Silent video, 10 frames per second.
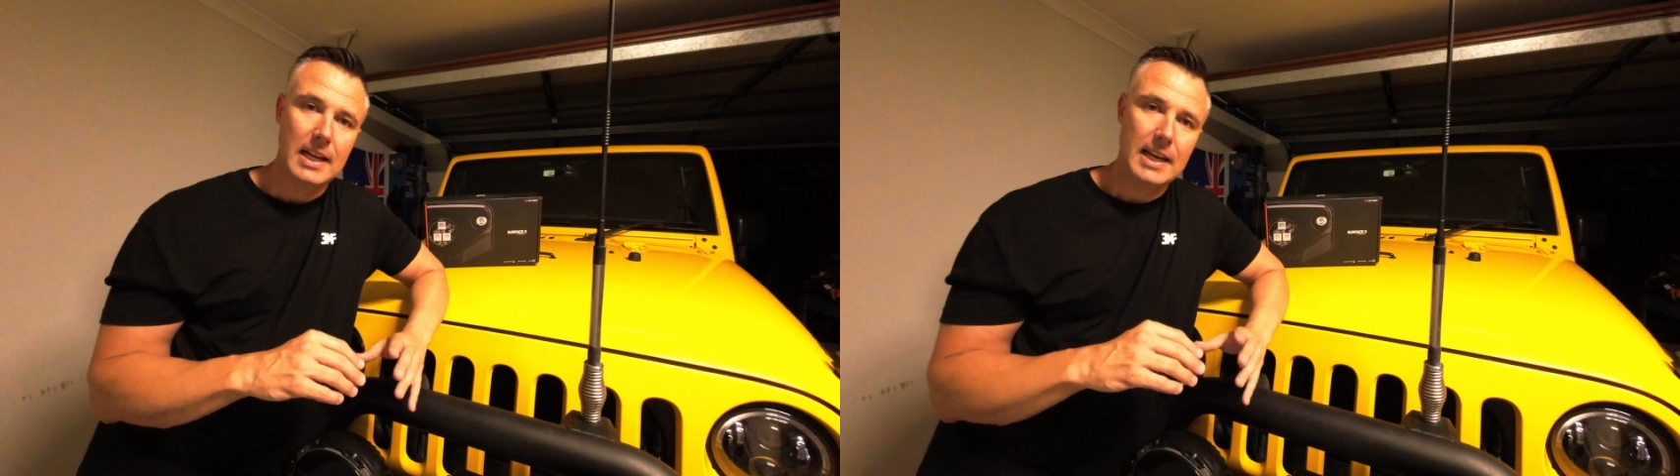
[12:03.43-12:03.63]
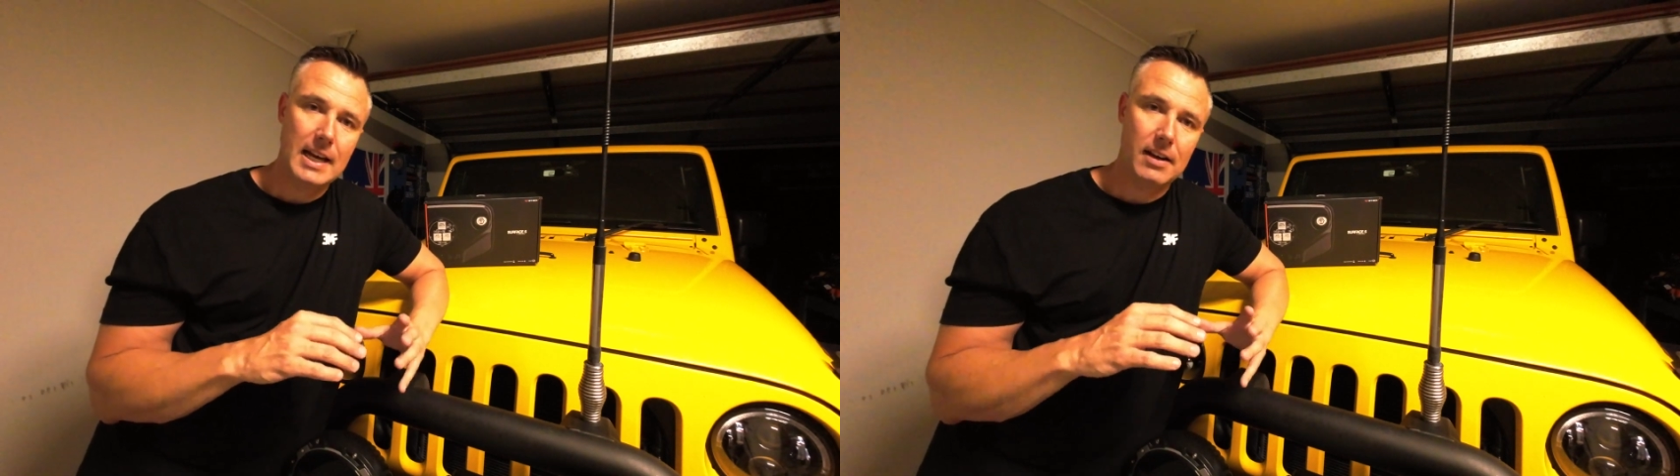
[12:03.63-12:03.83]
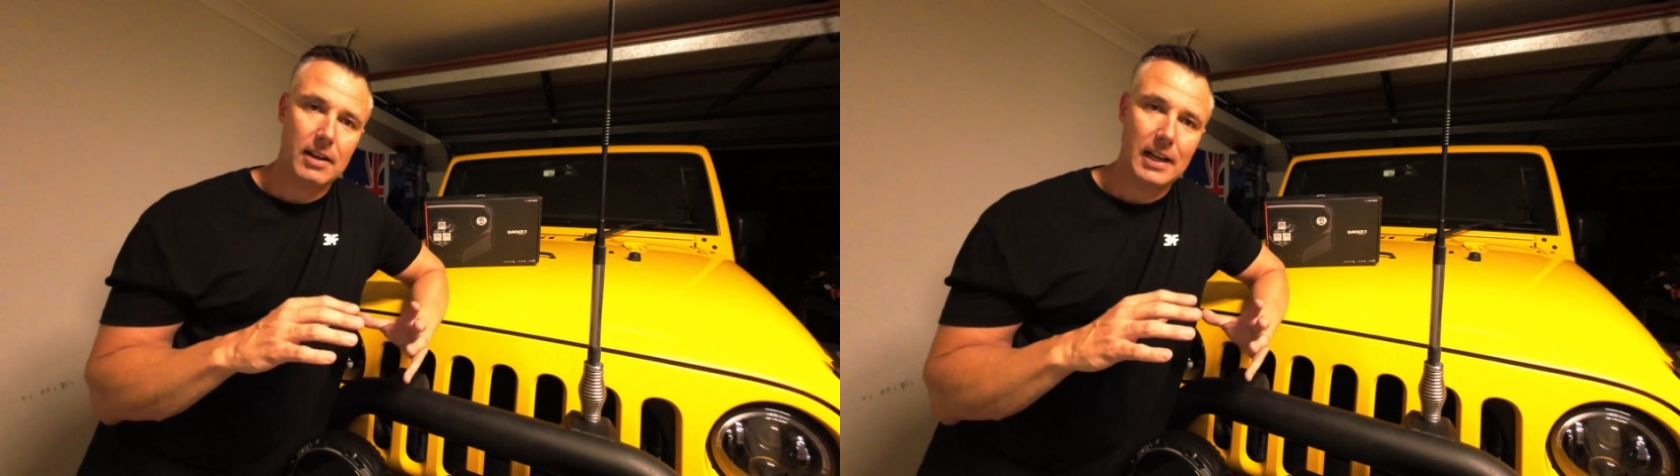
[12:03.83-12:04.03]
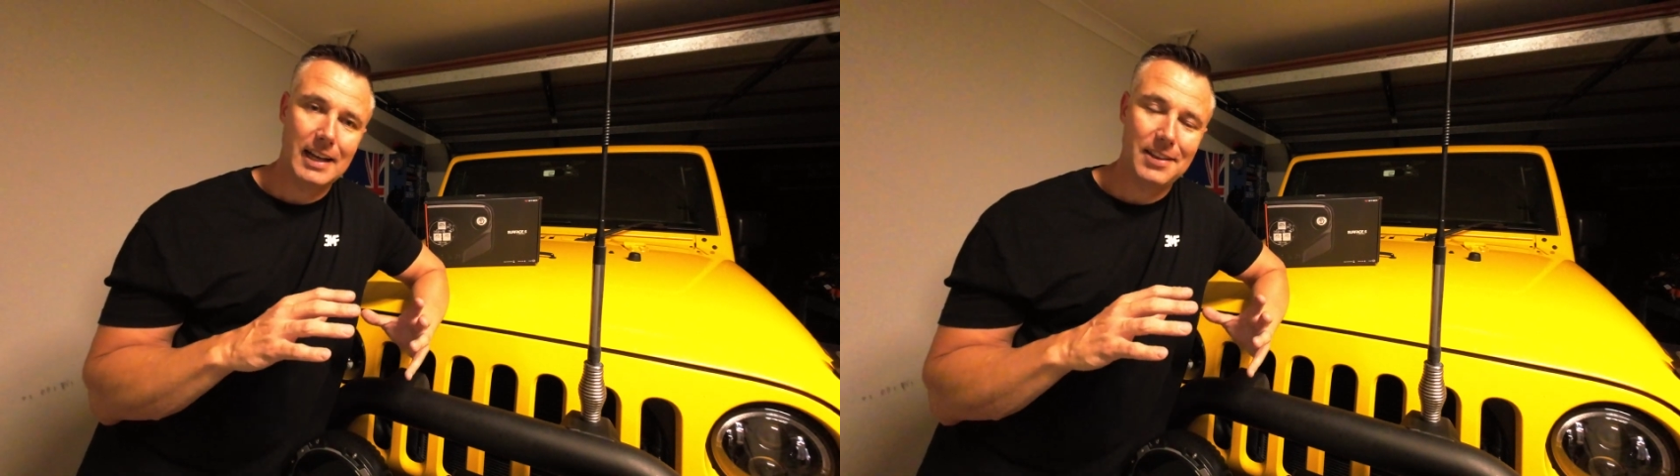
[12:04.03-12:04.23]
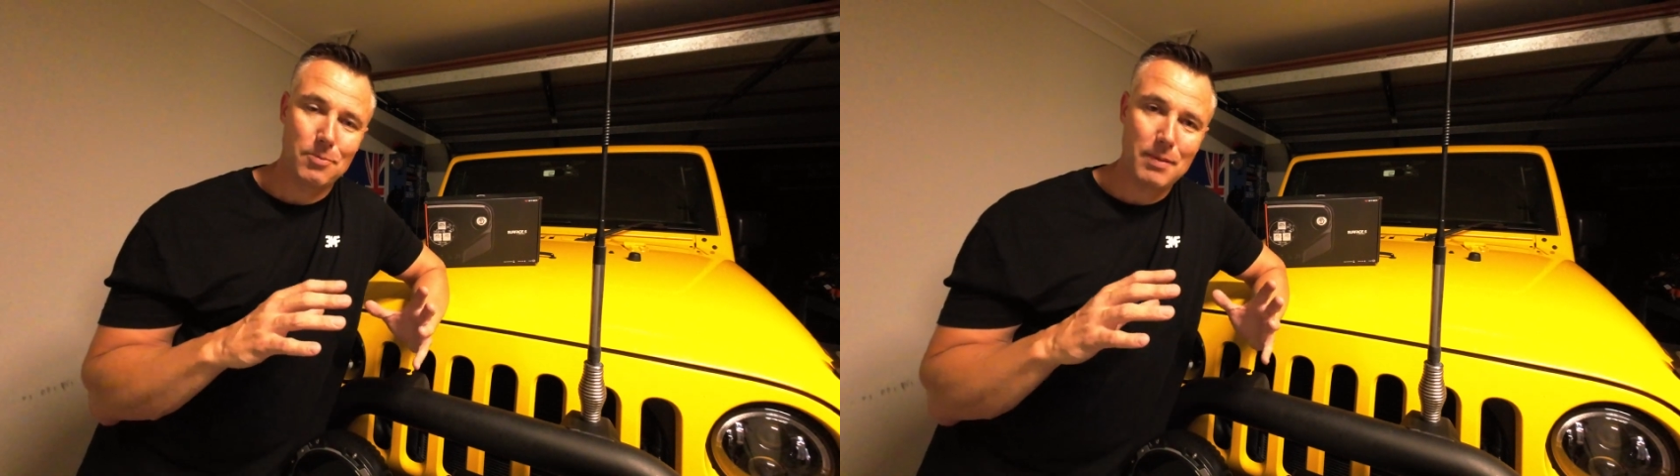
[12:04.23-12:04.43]

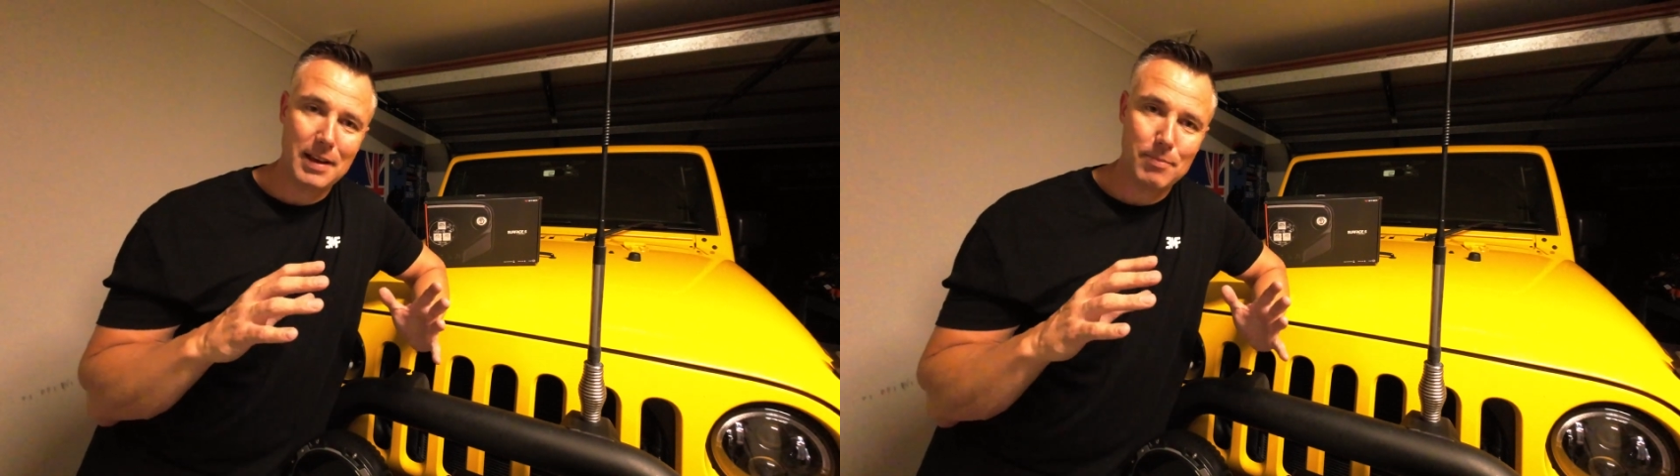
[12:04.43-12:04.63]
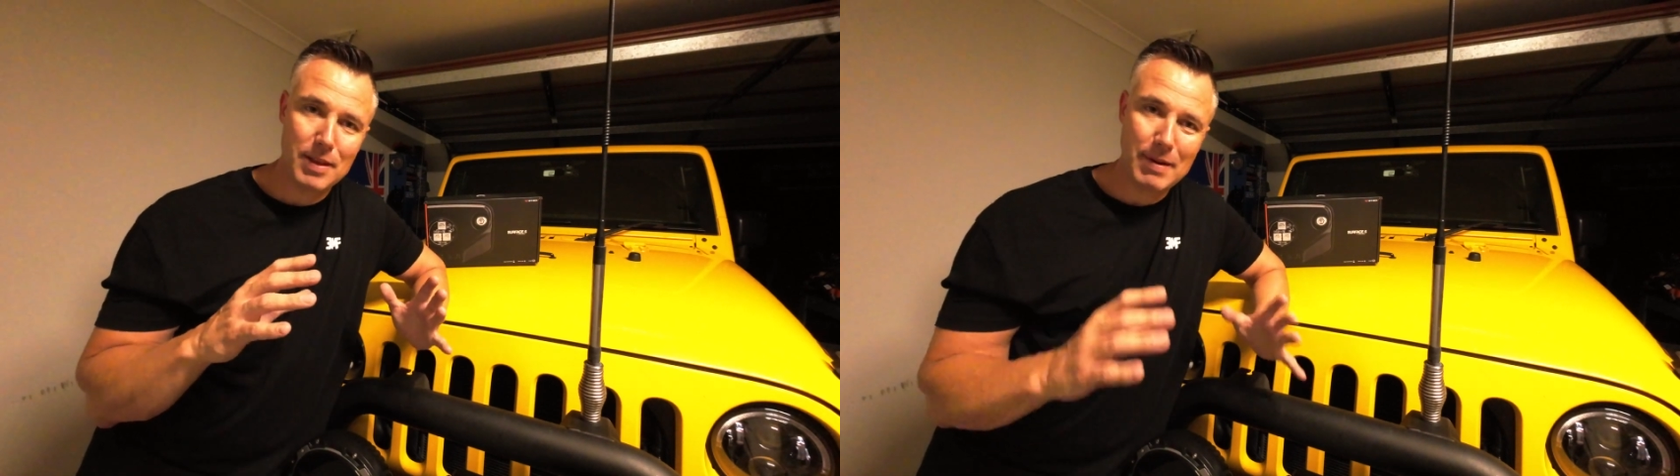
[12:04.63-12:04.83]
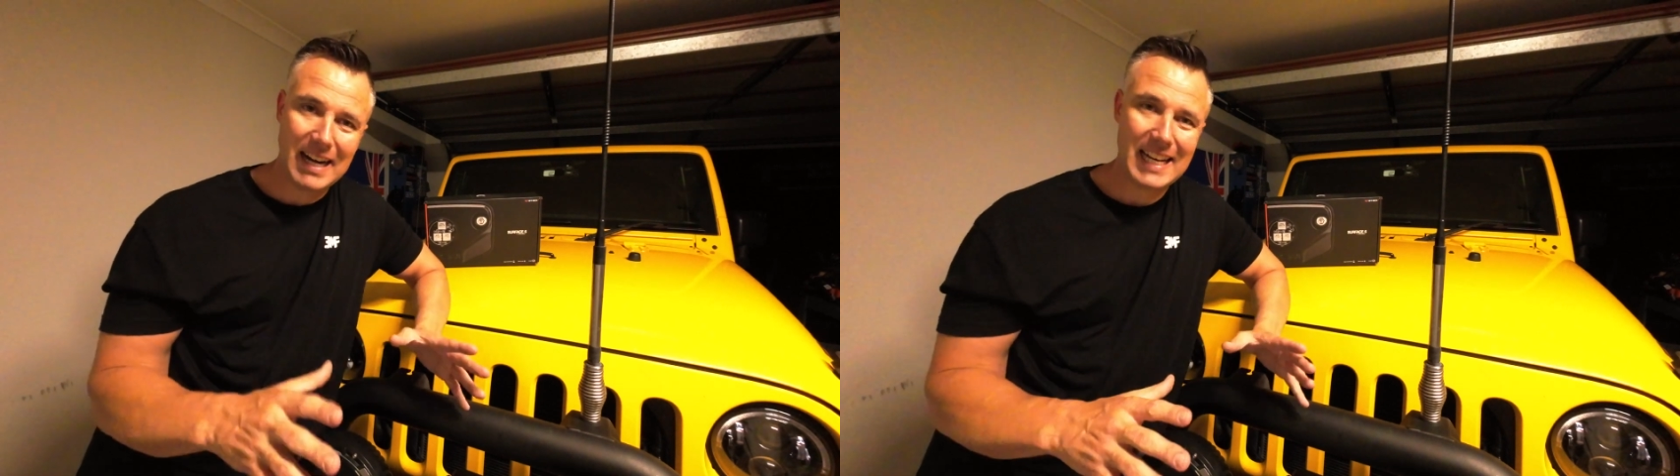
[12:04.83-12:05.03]
Now, the amount